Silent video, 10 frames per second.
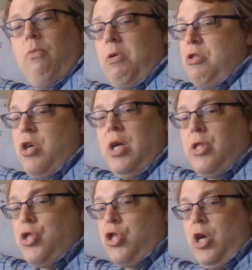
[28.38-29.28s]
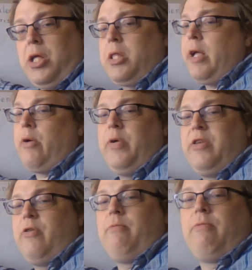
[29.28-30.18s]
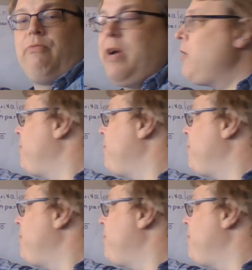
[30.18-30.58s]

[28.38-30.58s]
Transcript: We're just like we do regular